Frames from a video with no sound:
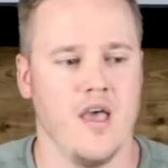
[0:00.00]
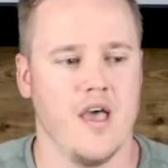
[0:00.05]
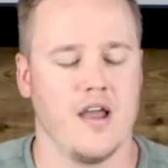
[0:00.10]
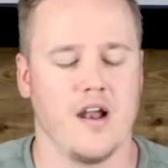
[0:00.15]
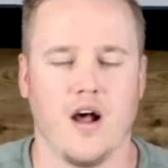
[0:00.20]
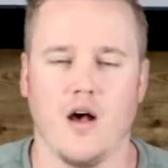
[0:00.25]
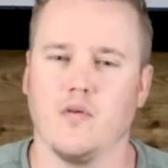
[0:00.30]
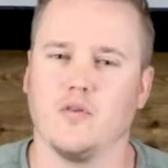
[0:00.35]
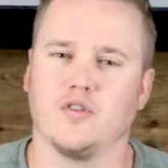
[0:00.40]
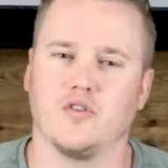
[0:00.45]

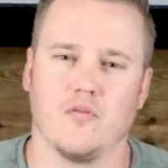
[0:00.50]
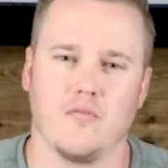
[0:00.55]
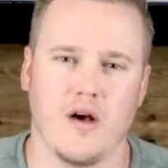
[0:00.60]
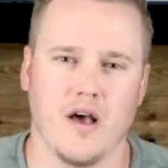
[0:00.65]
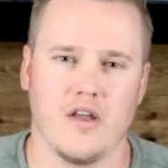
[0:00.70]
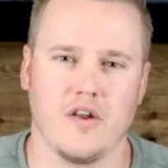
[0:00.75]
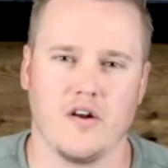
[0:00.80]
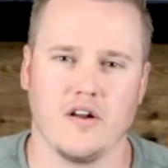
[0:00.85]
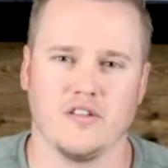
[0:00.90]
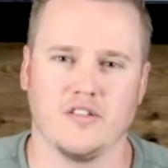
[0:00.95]
And I always
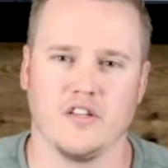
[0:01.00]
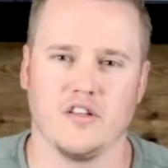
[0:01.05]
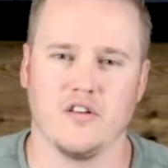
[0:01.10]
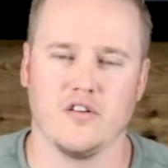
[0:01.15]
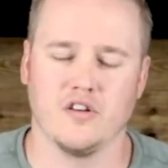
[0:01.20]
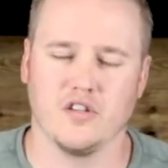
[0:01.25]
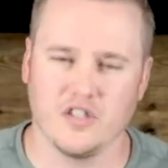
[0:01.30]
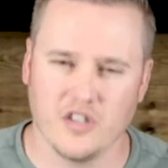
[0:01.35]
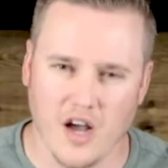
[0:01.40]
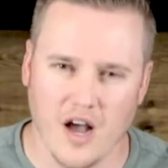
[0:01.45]
remind her, I say,
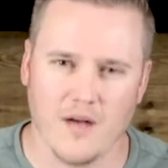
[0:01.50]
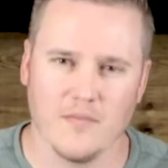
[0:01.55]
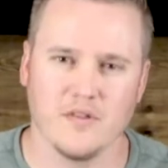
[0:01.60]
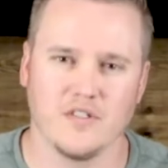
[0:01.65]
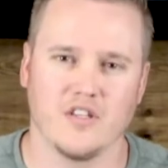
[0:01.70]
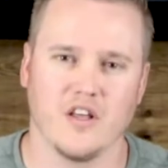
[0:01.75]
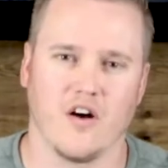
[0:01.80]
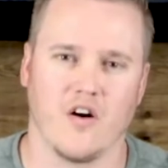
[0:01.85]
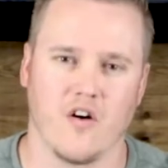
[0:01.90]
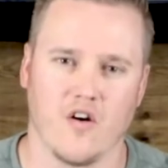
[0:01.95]
your job
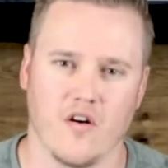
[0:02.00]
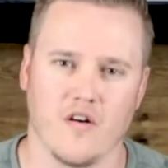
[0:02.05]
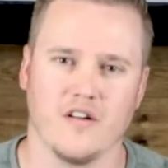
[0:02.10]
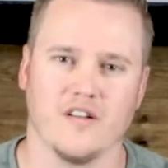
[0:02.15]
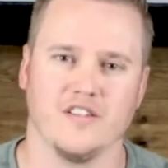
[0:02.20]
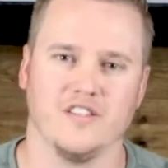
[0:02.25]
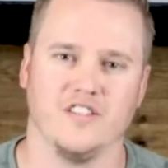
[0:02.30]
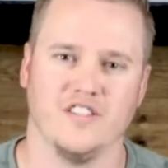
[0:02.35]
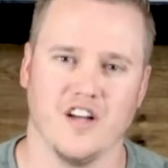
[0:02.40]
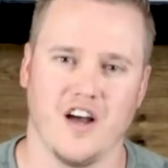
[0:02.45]
is the
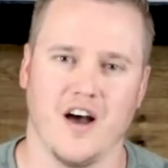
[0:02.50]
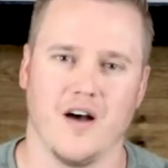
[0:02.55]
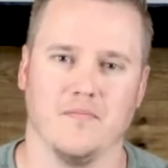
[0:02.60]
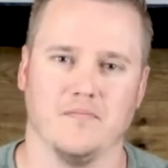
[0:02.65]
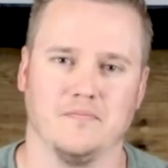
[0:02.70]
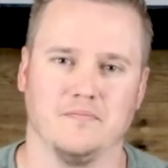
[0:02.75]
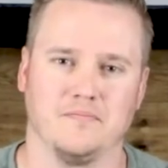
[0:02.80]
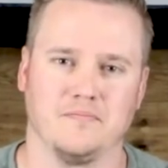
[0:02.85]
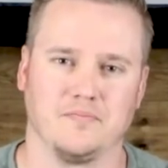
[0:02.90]
hardest job.